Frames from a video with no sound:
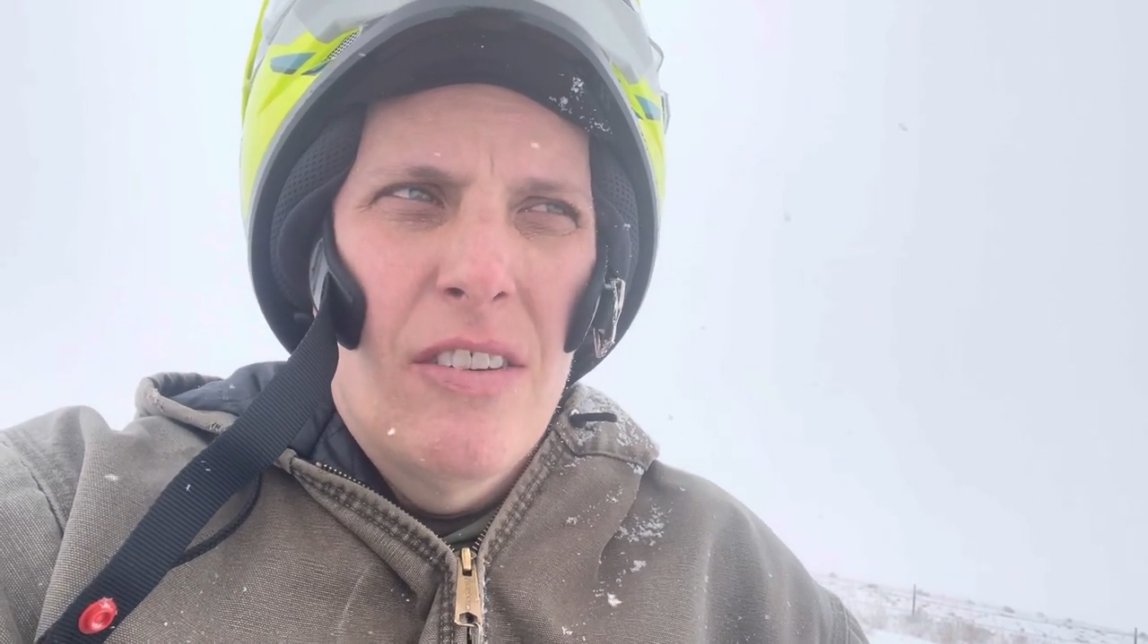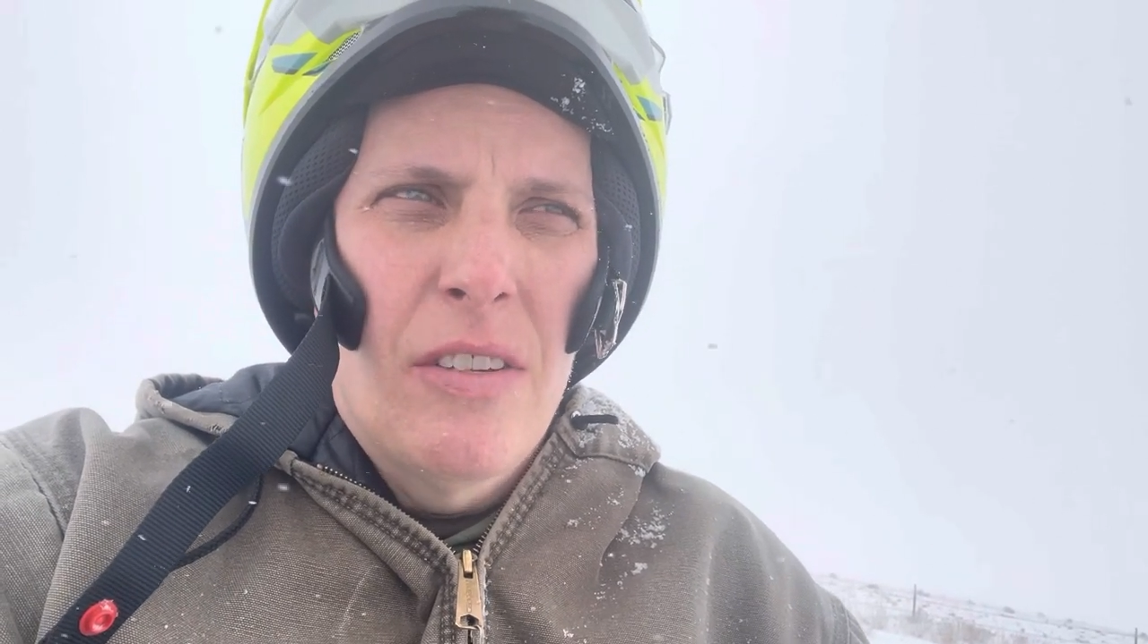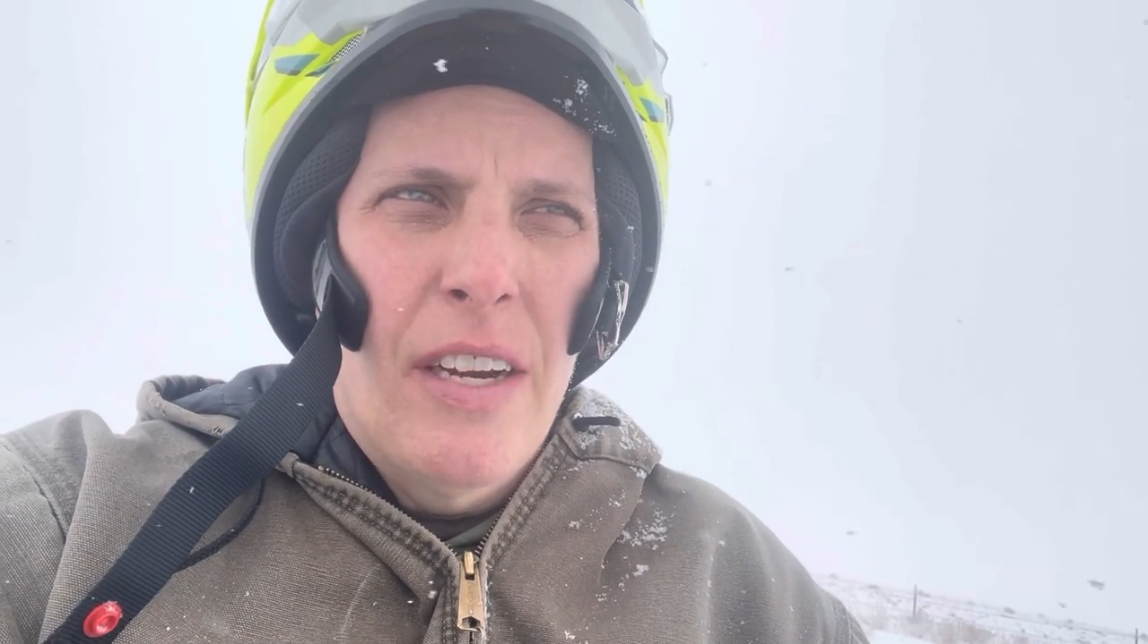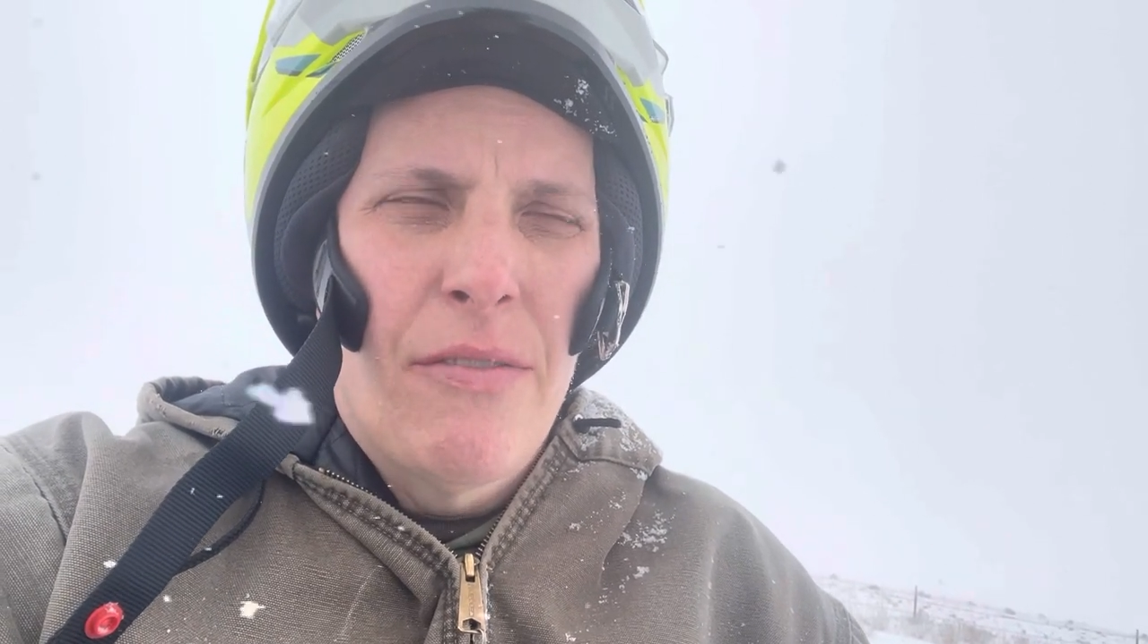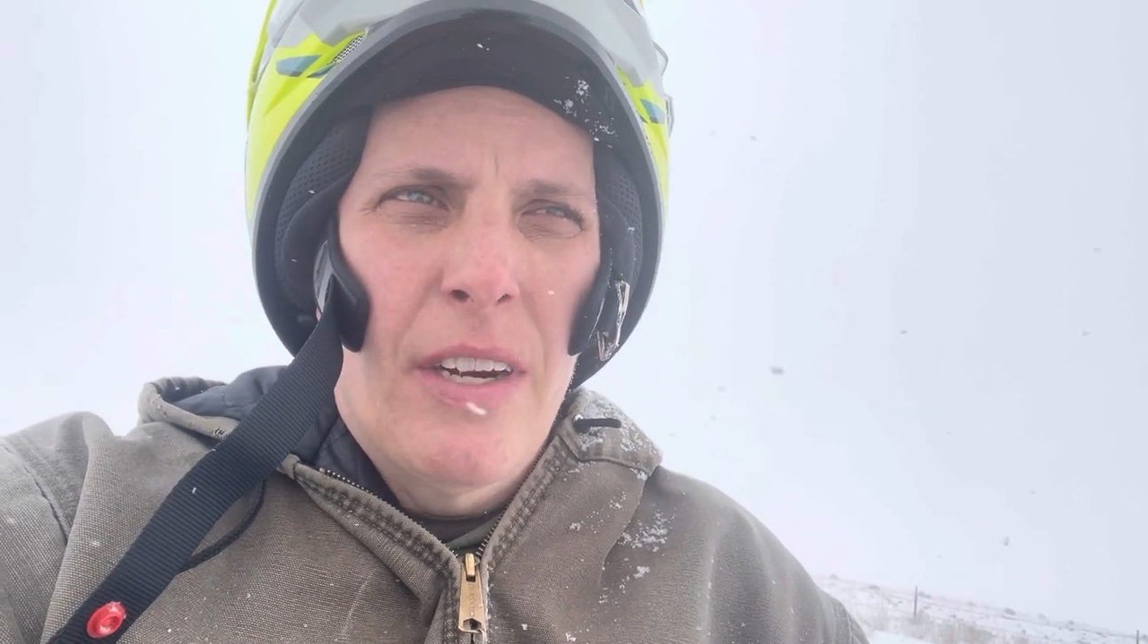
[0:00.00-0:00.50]

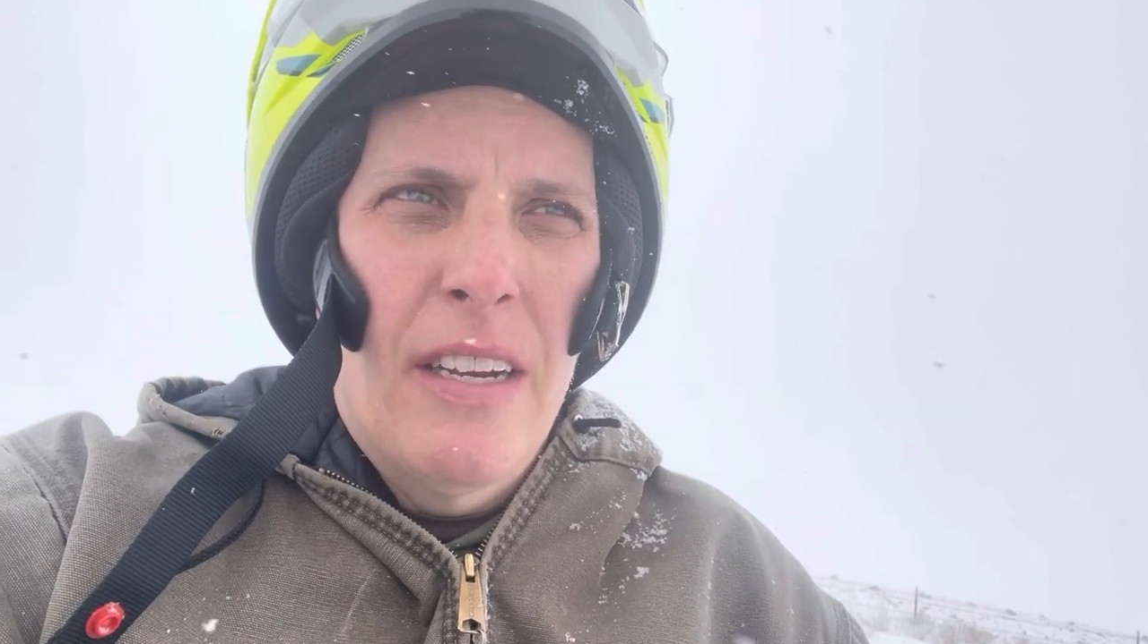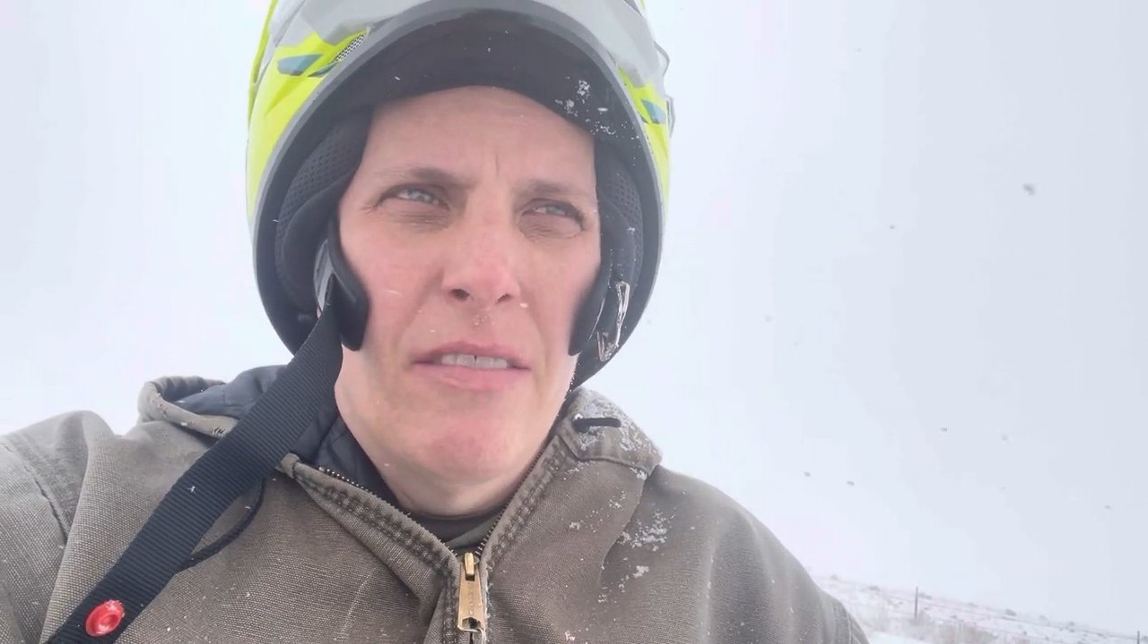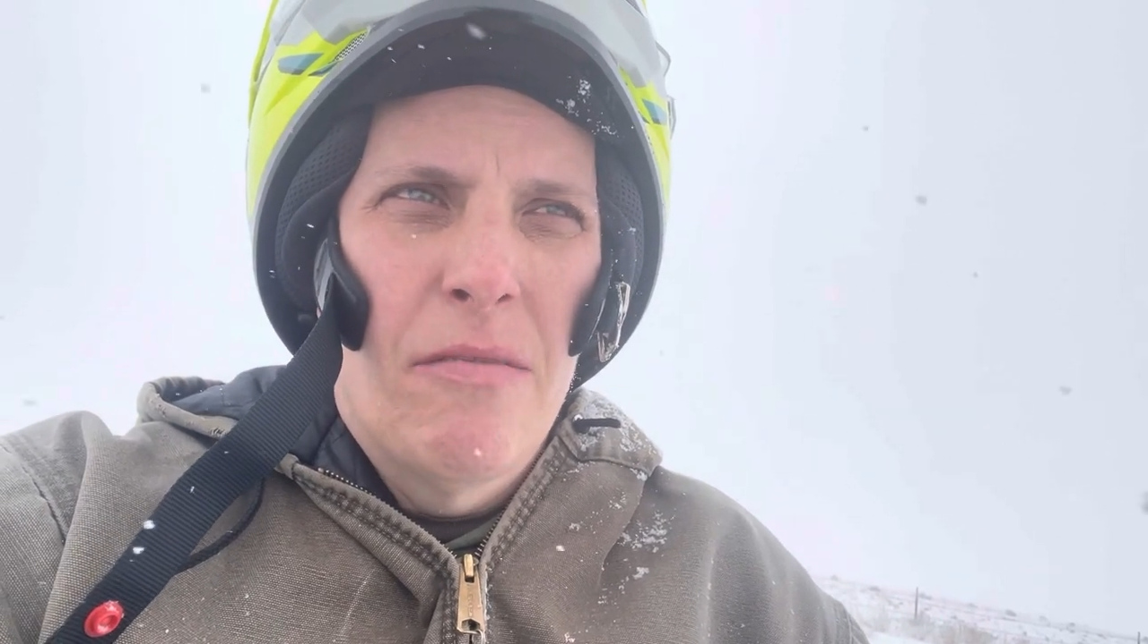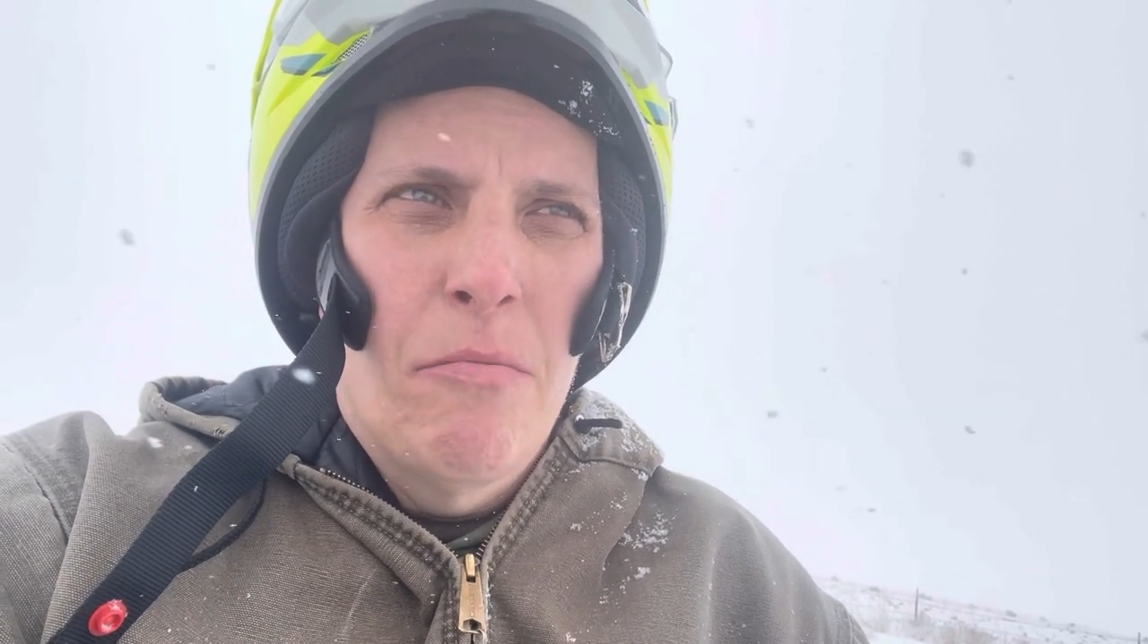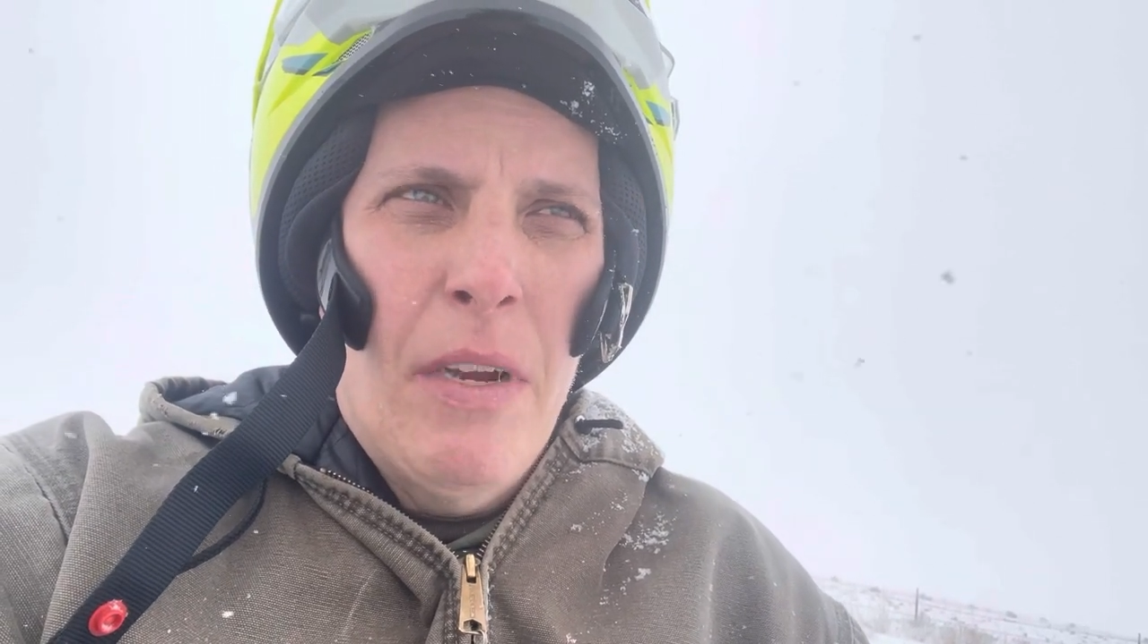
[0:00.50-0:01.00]
So I had a friend